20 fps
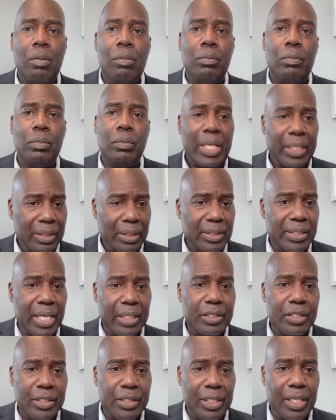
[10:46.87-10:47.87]
like
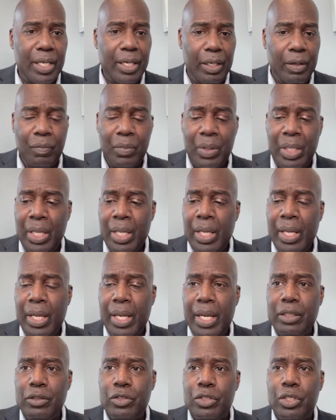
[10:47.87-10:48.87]
Section 8.
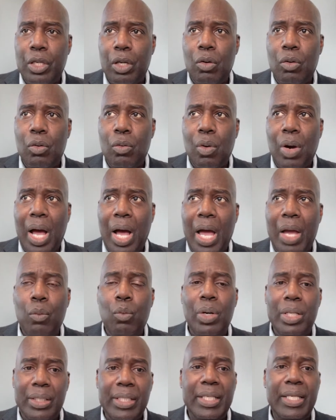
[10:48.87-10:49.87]
And so I
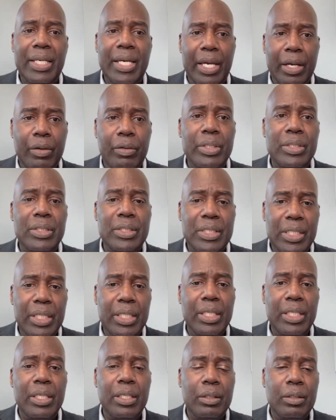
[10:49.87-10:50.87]
want the
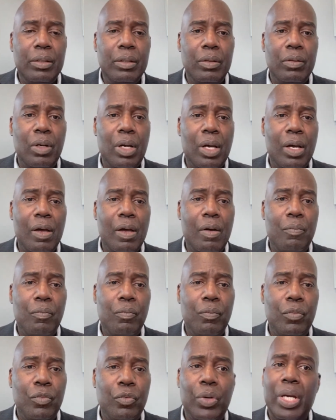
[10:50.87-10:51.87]
guaranteed
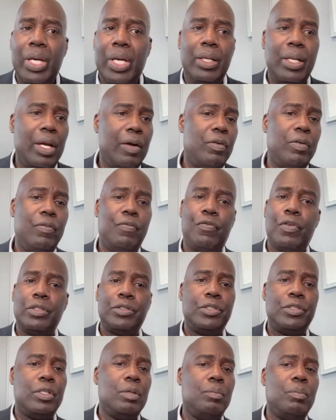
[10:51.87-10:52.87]
rent. Every
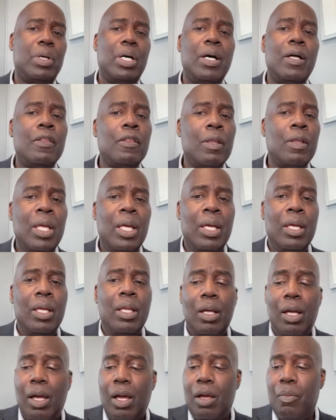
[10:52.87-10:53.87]
first of the month,
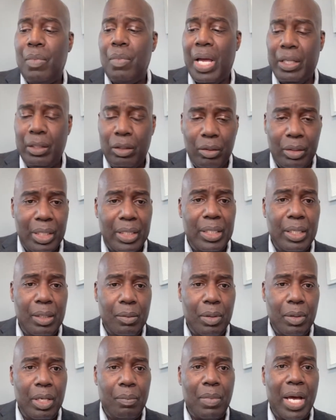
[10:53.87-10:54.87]
I look
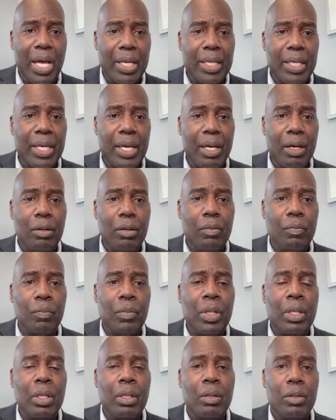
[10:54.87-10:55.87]
in my account,
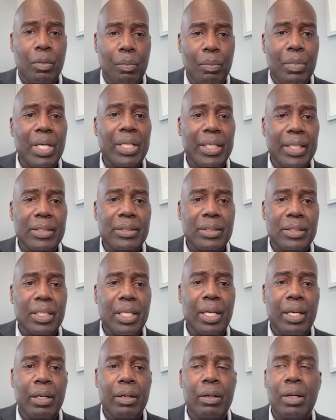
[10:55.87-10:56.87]
the money is
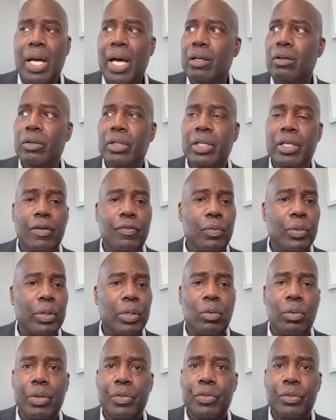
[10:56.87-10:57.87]
there. I don't care if we're
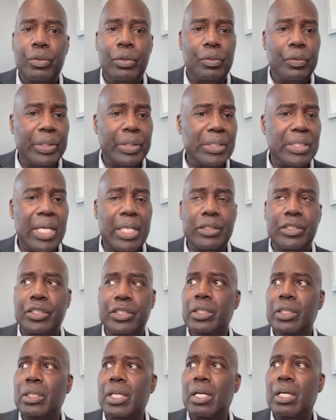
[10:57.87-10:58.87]
going through a
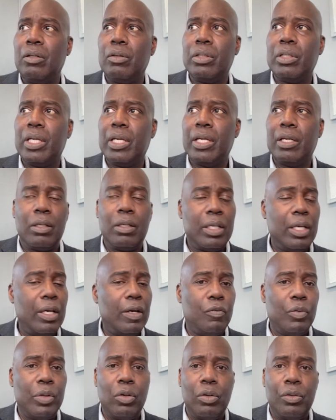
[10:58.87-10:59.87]
recession. I don't care
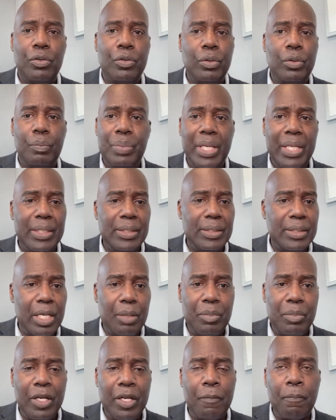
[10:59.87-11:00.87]
if we're going through a
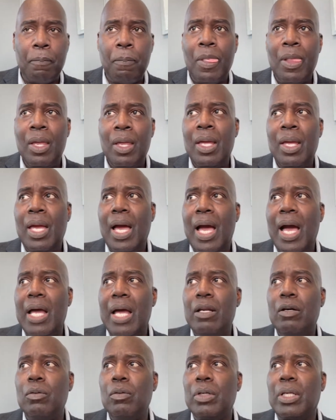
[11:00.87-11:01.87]
pandemic. I
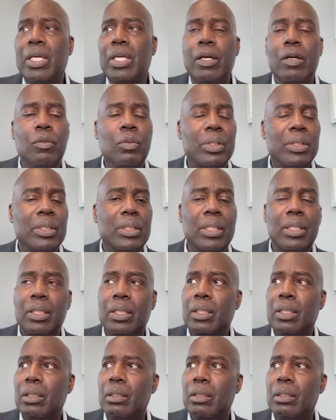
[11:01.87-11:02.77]
don't care what the